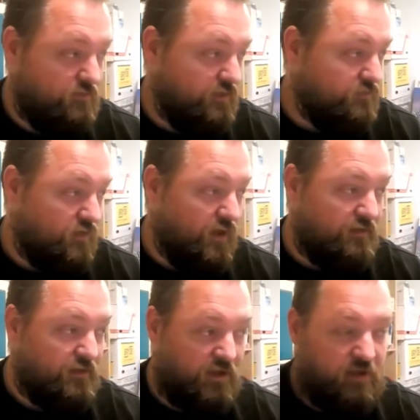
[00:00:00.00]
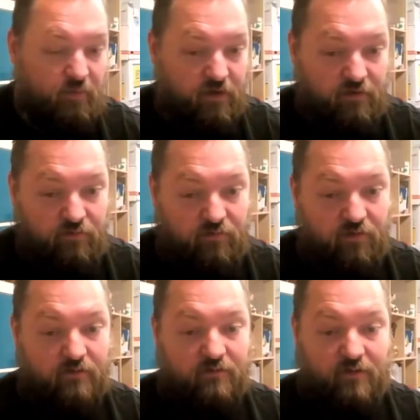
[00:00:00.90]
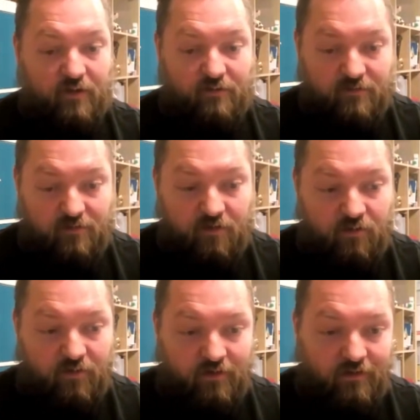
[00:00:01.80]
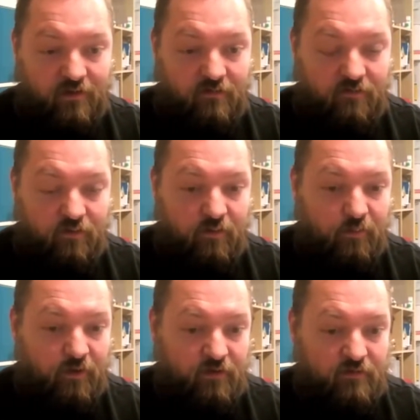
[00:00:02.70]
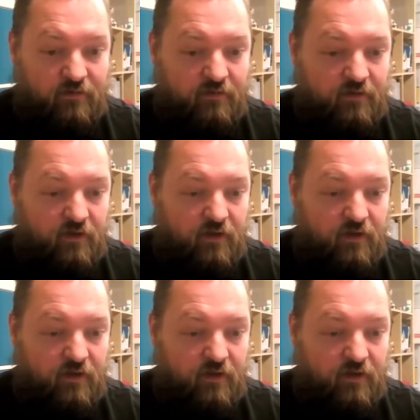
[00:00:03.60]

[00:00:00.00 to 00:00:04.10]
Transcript: if you ask anybody who does SEO or anything for web pages,